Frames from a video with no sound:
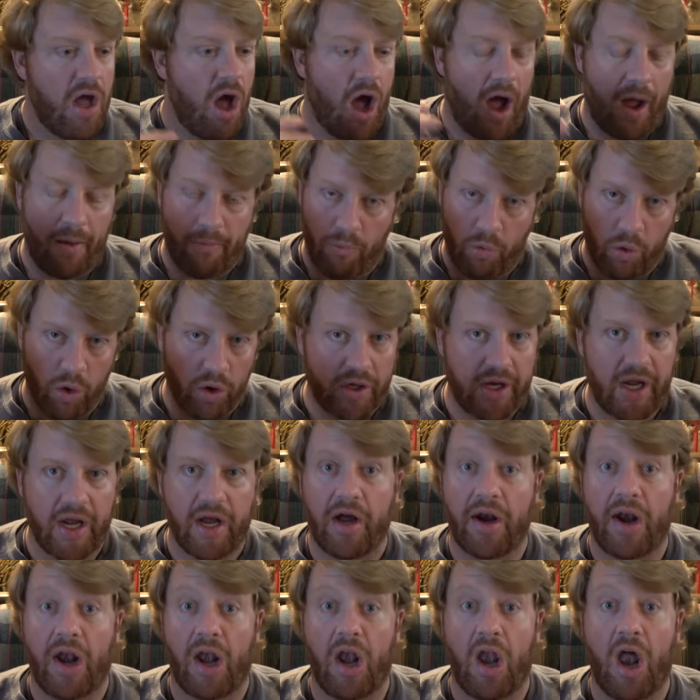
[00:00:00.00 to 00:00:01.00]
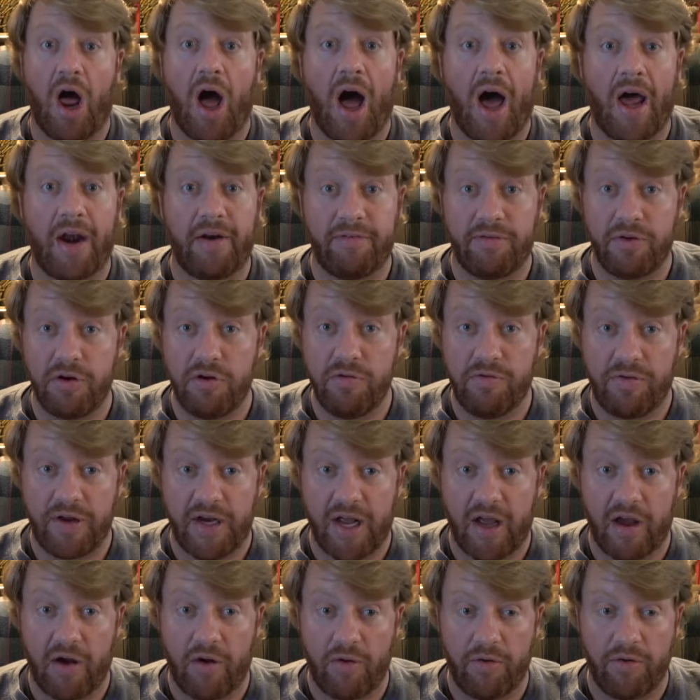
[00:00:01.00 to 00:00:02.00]
I'm working on a lot of new
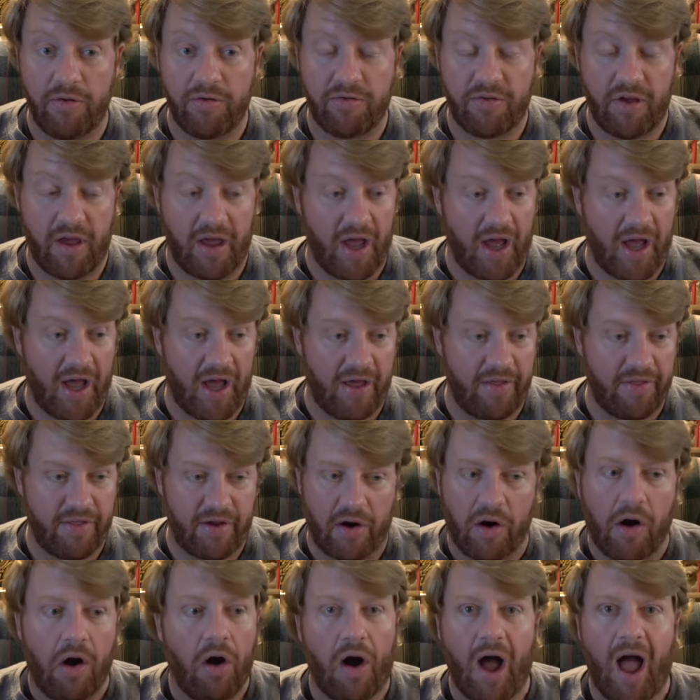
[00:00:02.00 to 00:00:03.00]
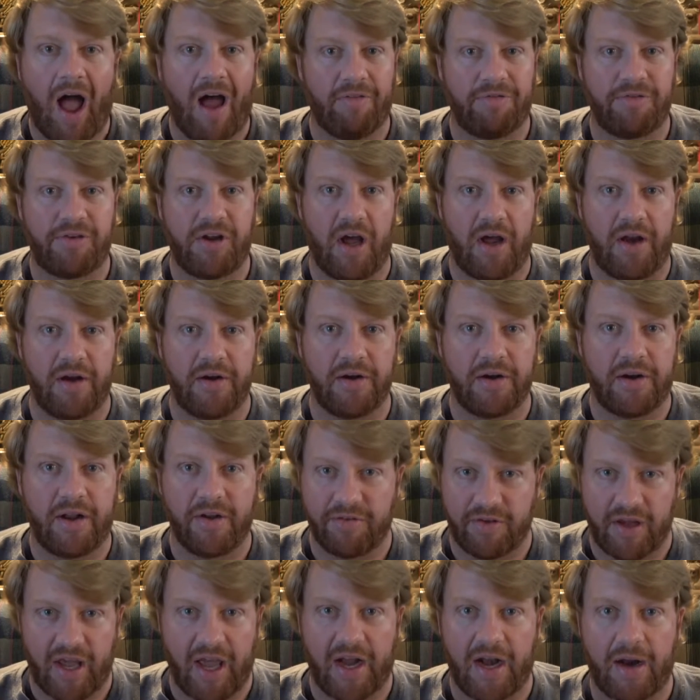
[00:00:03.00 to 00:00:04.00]
videos uh, that are all half done
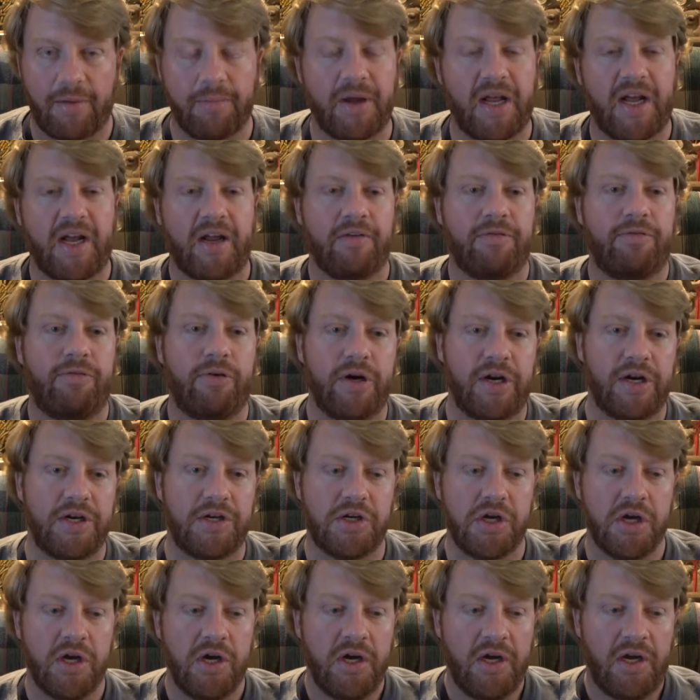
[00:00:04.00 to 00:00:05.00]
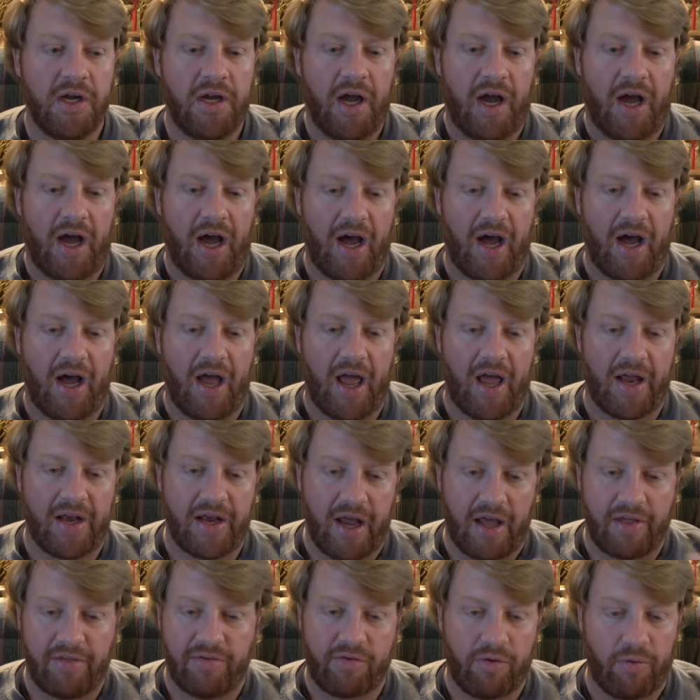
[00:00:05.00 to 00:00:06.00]
because again, I'm getting footage uh, and
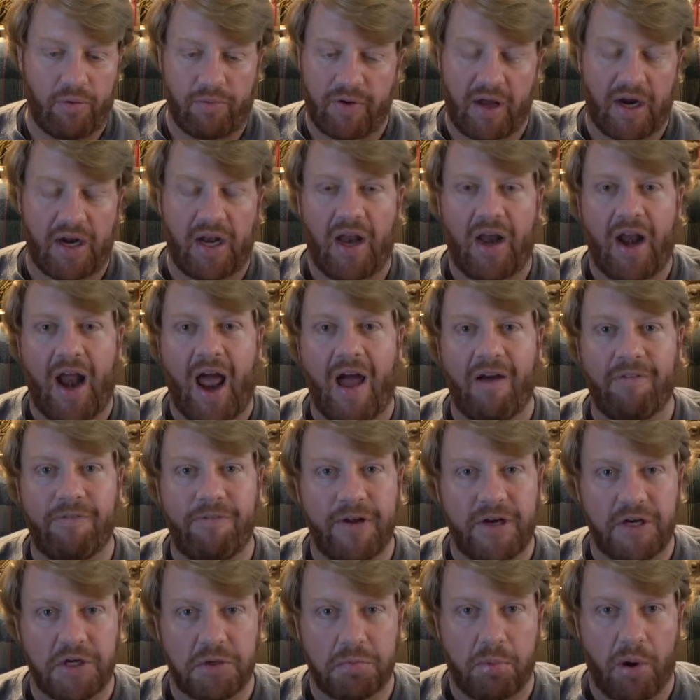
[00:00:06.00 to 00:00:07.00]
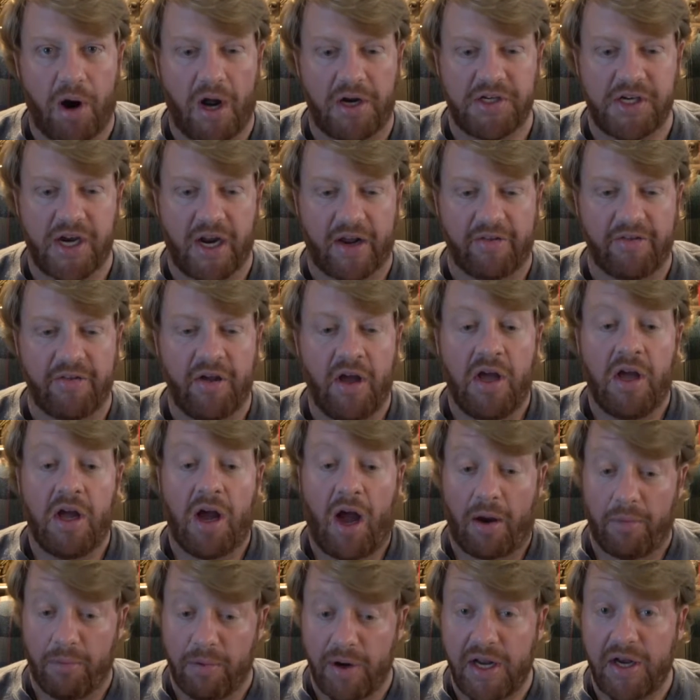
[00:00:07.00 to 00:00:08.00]
and so I've got a lot of half finished projects.
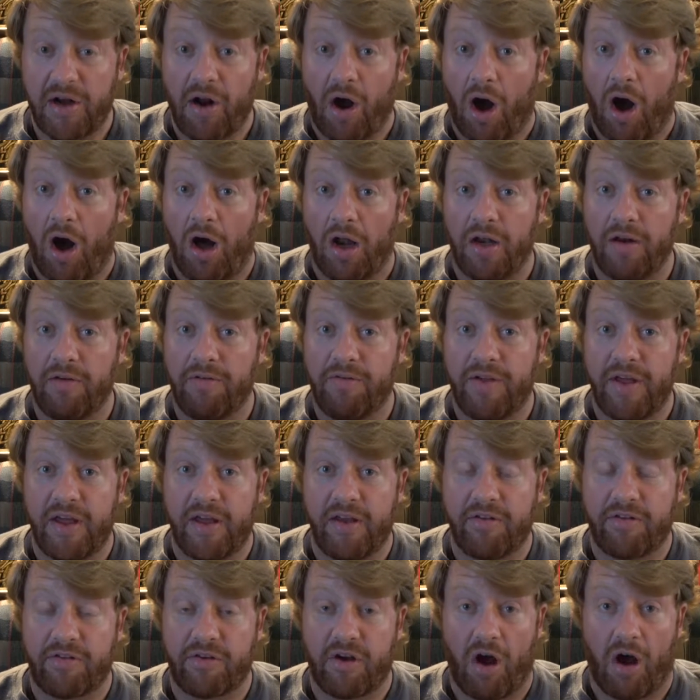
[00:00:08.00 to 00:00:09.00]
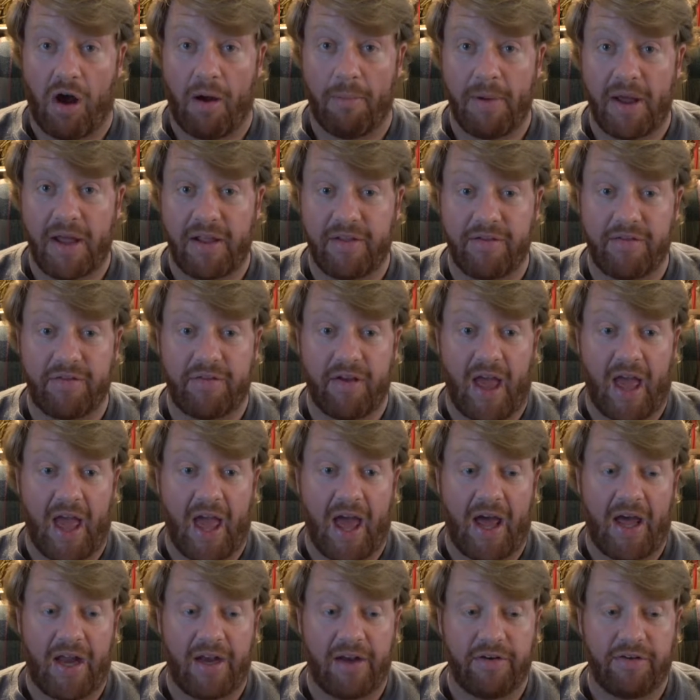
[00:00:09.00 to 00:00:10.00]
I read all of these comments,
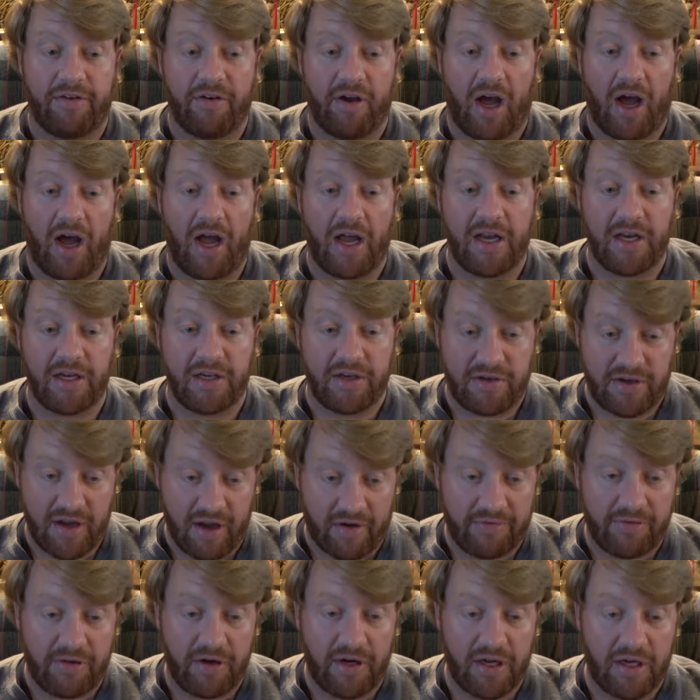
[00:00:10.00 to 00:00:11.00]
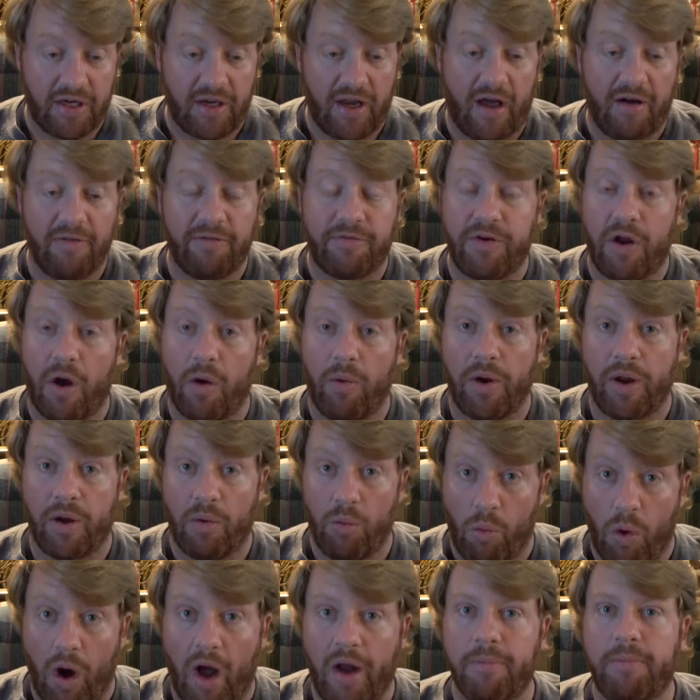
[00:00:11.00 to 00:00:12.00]
and I definitely love
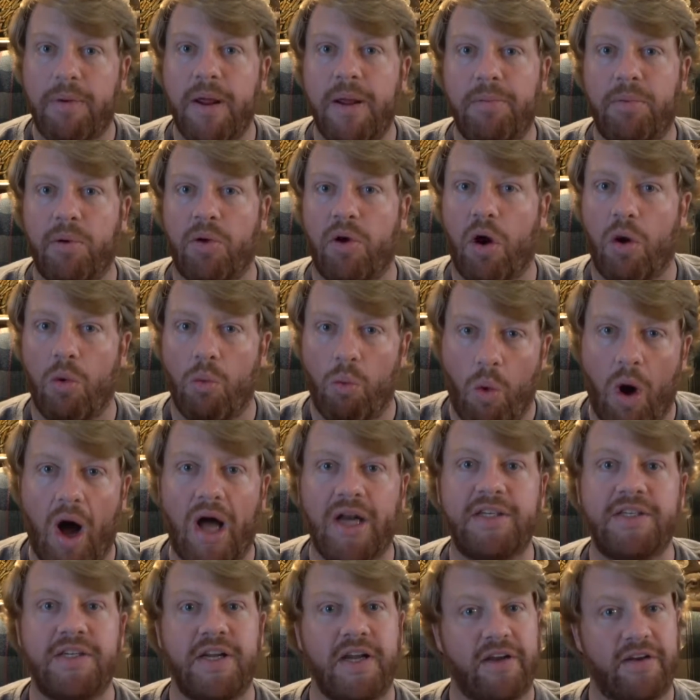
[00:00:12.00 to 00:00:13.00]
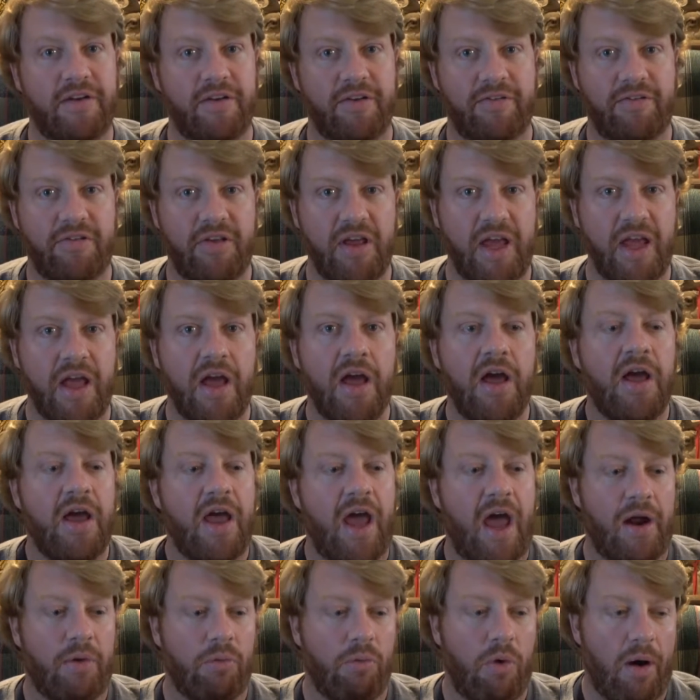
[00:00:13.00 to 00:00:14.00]
knowing what people are wanting to see
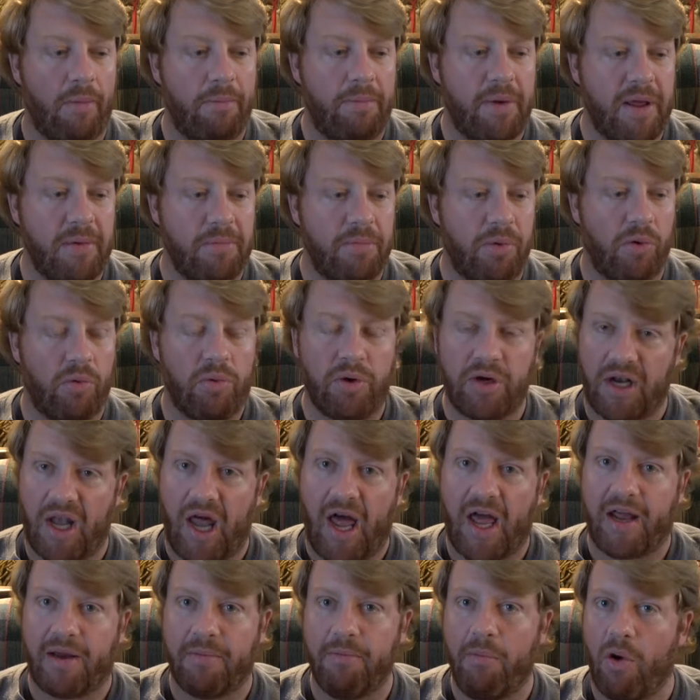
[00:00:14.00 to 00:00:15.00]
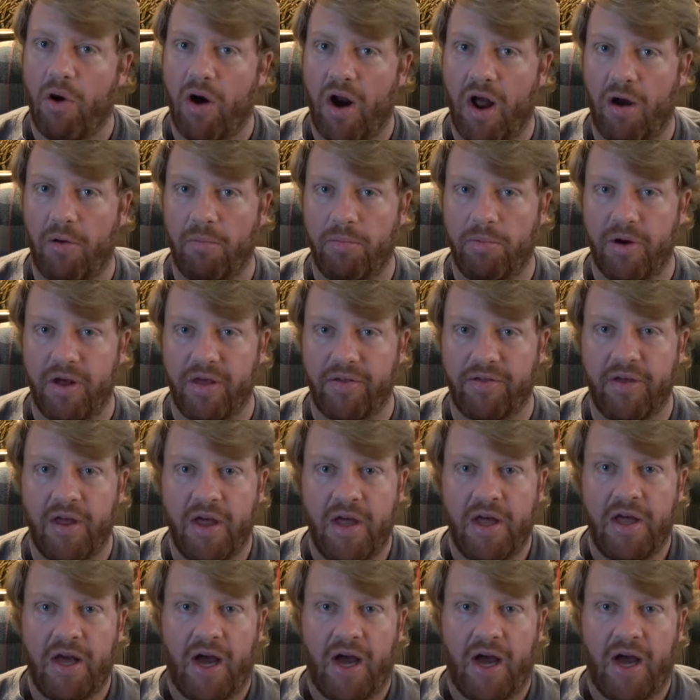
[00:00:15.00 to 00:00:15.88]
and what people would like more help with.